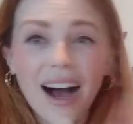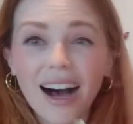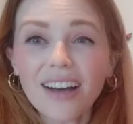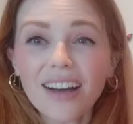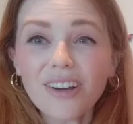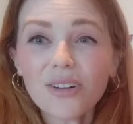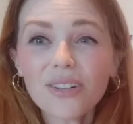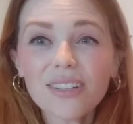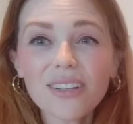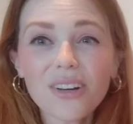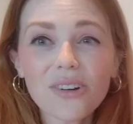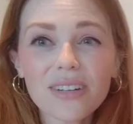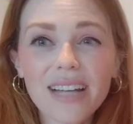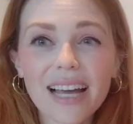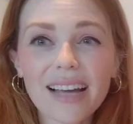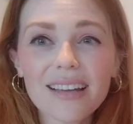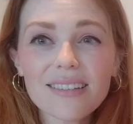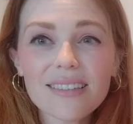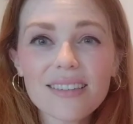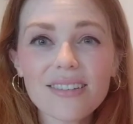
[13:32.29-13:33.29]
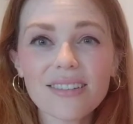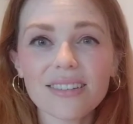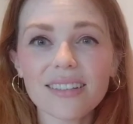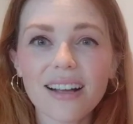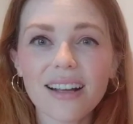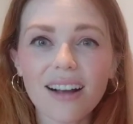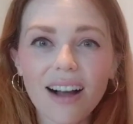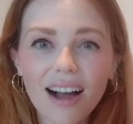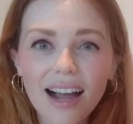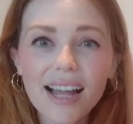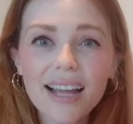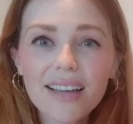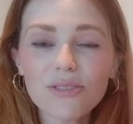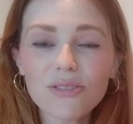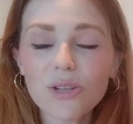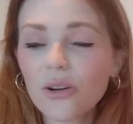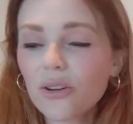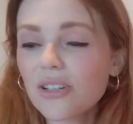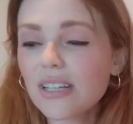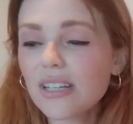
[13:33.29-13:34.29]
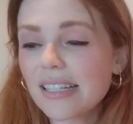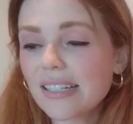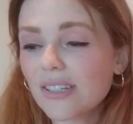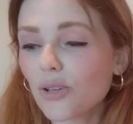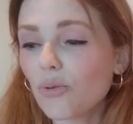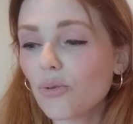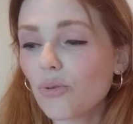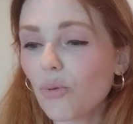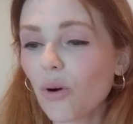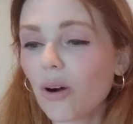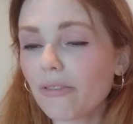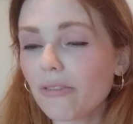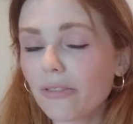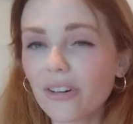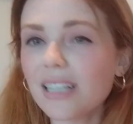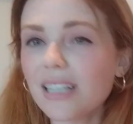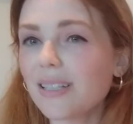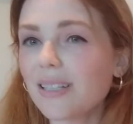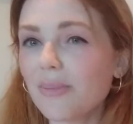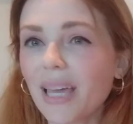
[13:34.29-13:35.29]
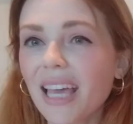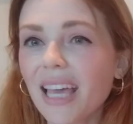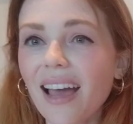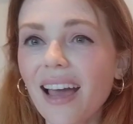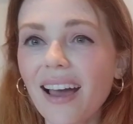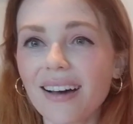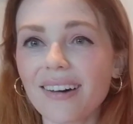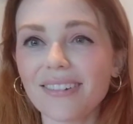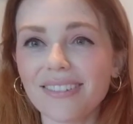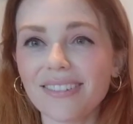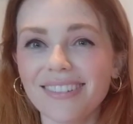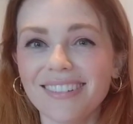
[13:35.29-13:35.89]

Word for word: I got long nails on. Like, I turned into what freaked me out.